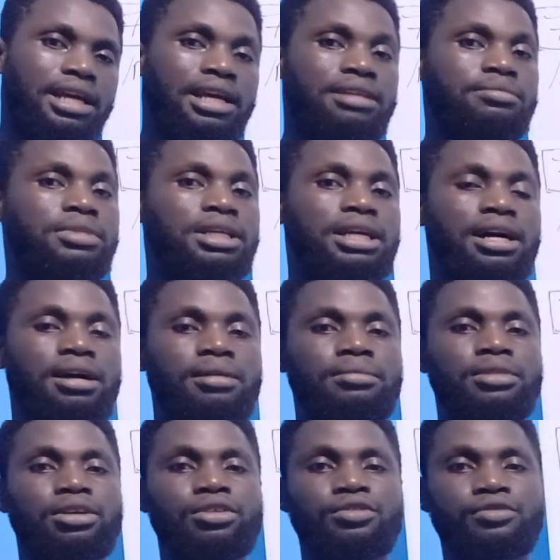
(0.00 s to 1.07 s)
and
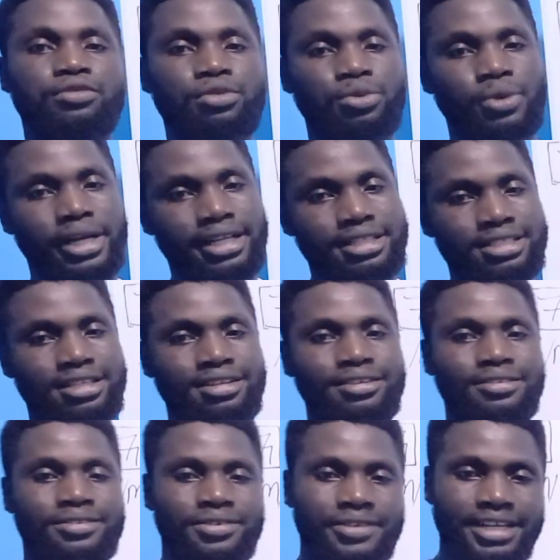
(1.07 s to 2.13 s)
become fluent
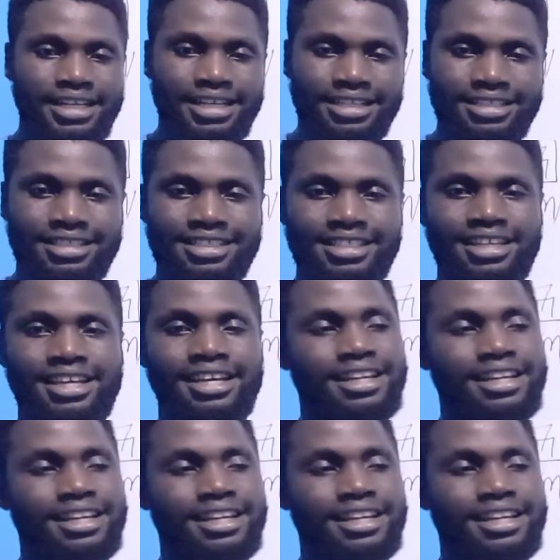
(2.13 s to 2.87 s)
readers.